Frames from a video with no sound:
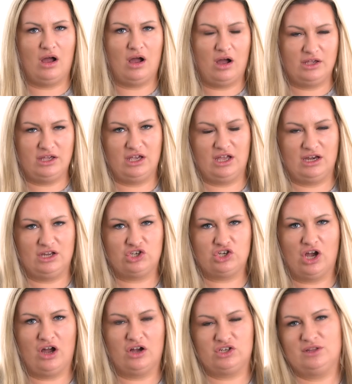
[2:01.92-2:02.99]
Are you going to
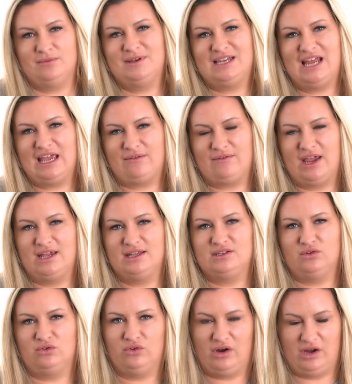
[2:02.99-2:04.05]
charge them a day
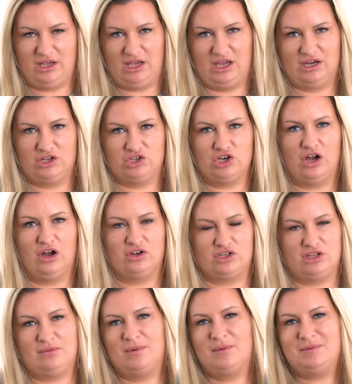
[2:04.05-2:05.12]
rate, or are you going to
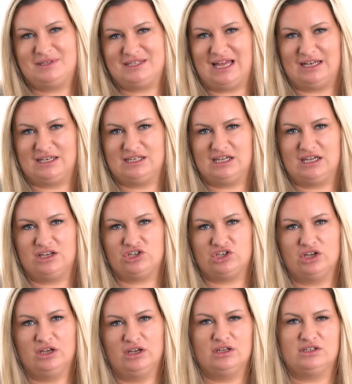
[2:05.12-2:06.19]
charge them a
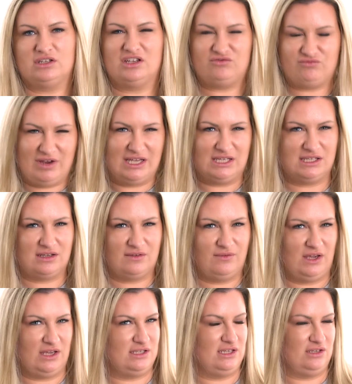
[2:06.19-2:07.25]
percentage? So it's risk
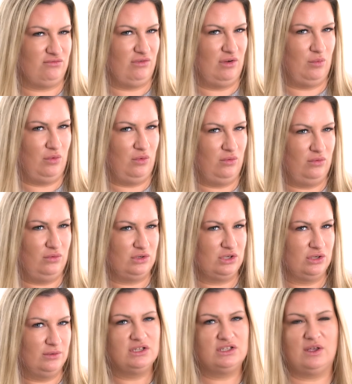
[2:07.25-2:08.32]
versus reward.
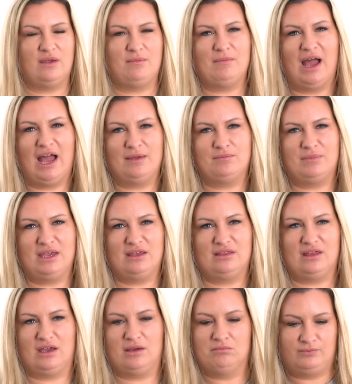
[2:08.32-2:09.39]
So it might be
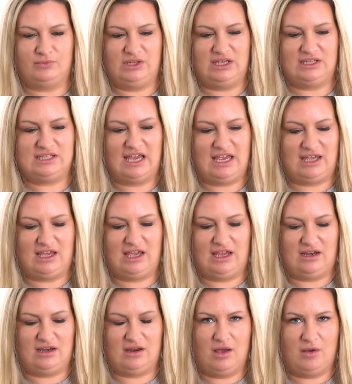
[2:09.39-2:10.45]
that you're
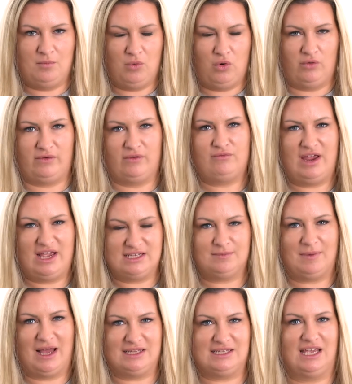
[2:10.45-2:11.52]
taking more of a risk
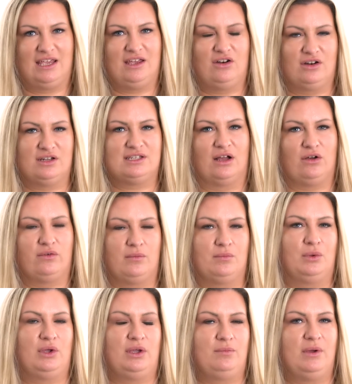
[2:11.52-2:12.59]
by taking on a
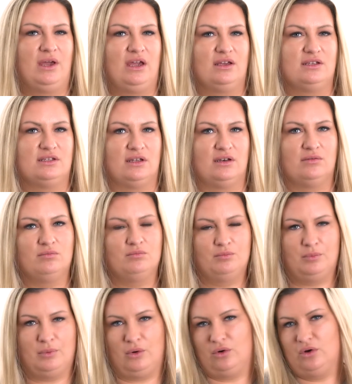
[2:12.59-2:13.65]
self-employed person,
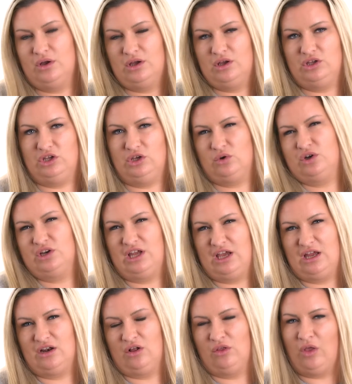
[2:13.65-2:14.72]
but you could
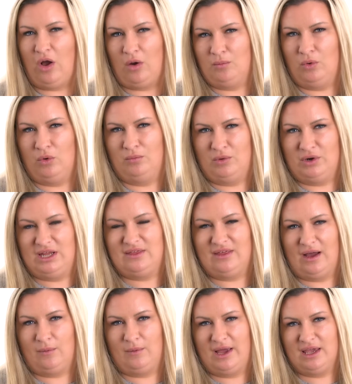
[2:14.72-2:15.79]
earn a lot more money
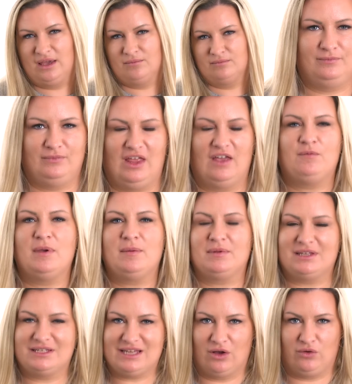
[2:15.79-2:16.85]
that way. If
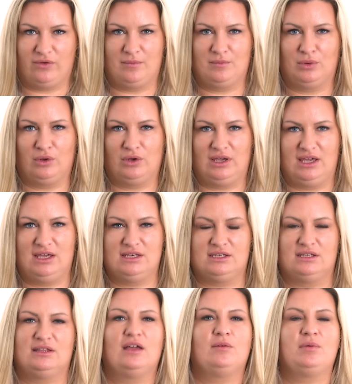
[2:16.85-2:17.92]
people are self-employed,
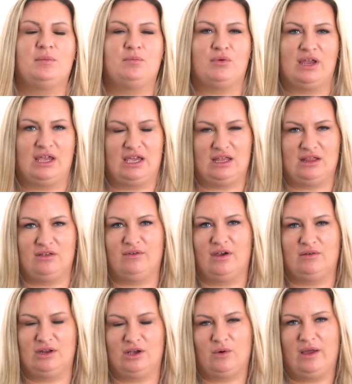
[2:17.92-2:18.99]
they'll be bringing their
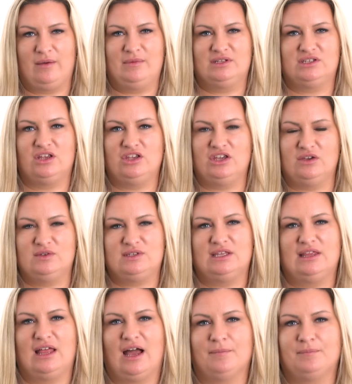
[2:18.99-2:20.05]
own equipment and
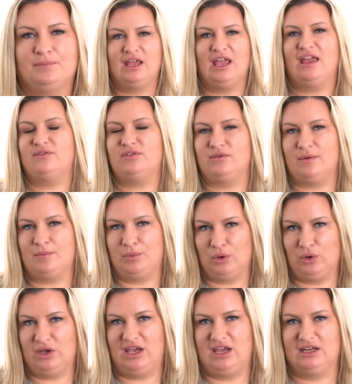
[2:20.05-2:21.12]
using that. If they're
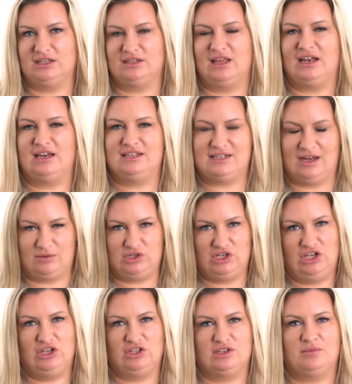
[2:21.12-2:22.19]
employed, then it's down
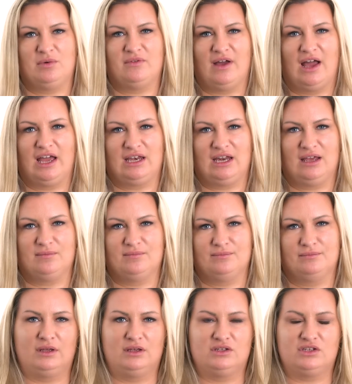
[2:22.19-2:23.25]
to you to provide it.
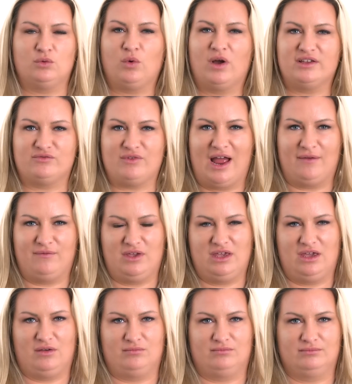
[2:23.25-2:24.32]
So what is right for you?